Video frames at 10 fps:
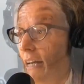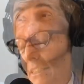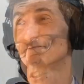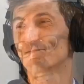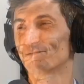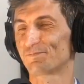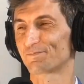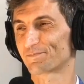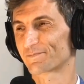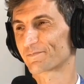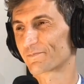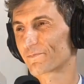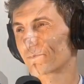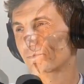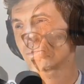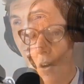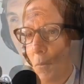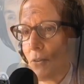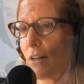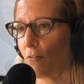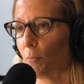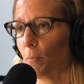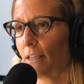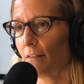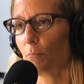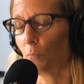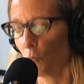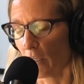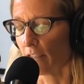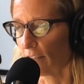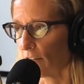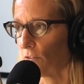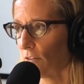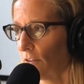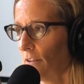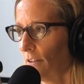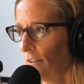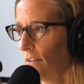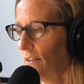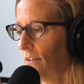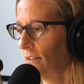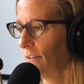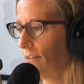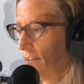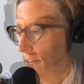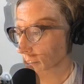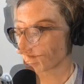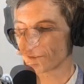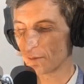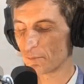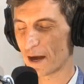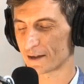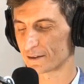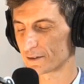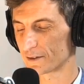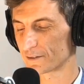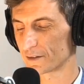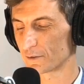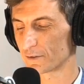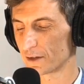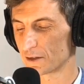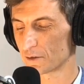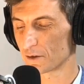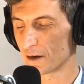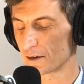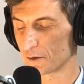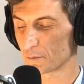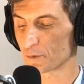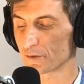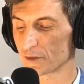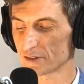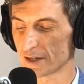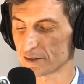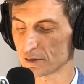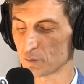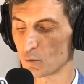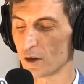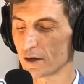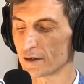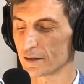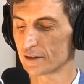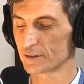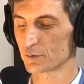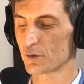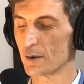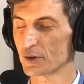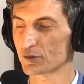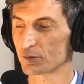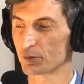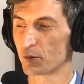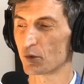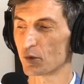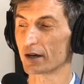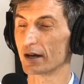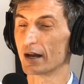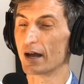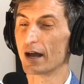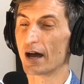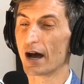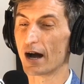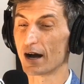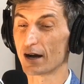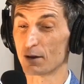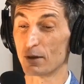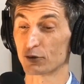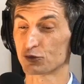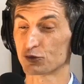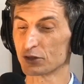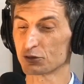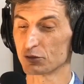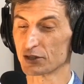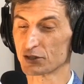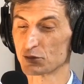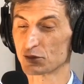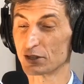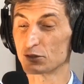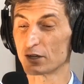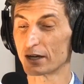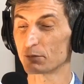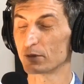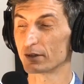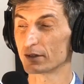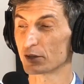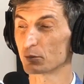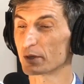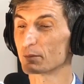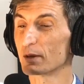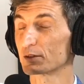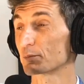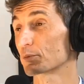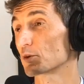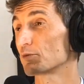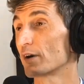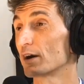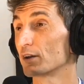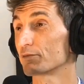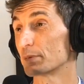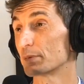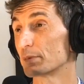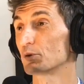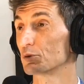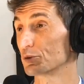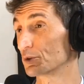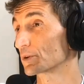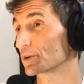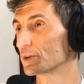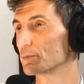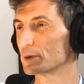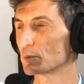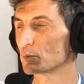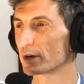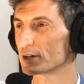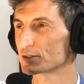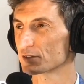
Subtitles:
Of it's getting to almost everybody really soon. So I wanted to ask you a couple more things to unpack the things that you said in your previous answer. One, to Rami's point about structural issues, can you talk a little bit about the profile of people who do earn the minimum wage?